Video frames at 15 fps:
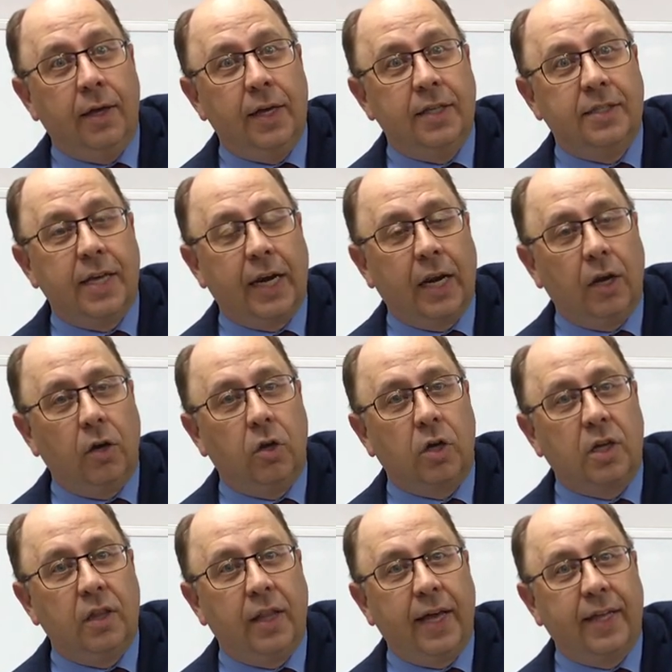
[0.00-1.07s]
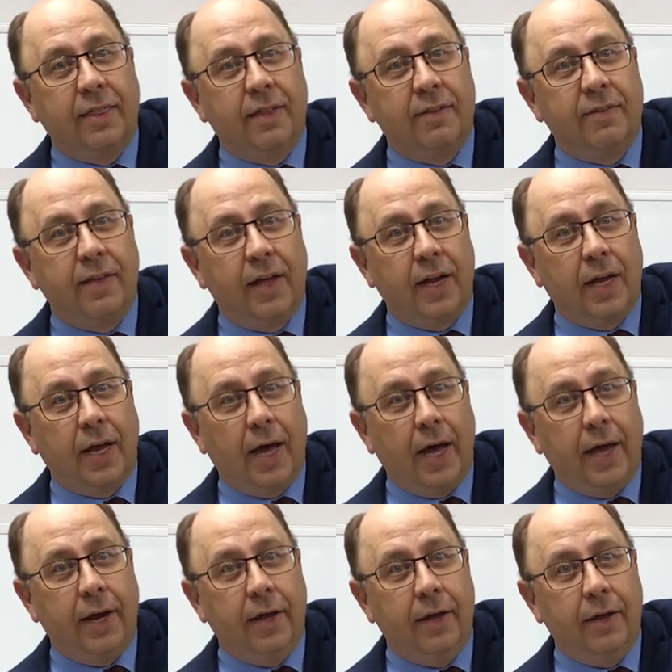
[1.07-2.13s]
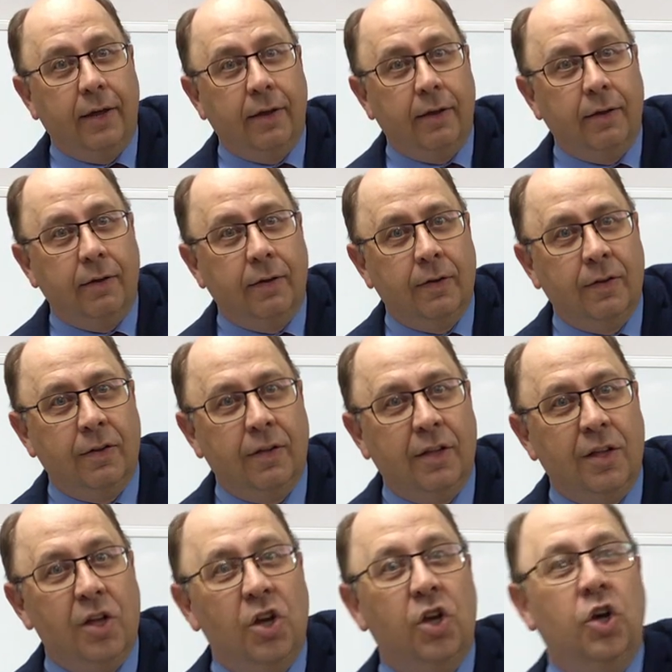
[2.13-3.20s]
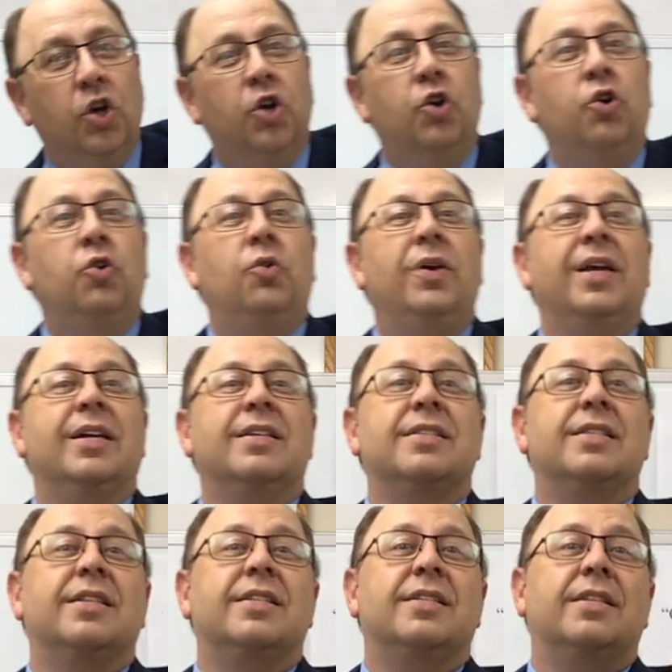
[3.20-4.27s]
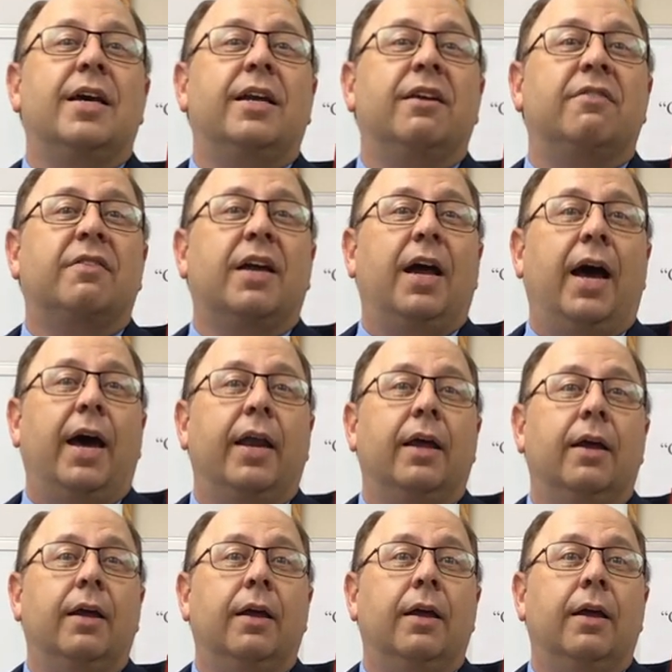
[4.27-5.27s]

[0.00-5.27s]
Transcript: He said it looked like the Son of God. Who is the Son of God?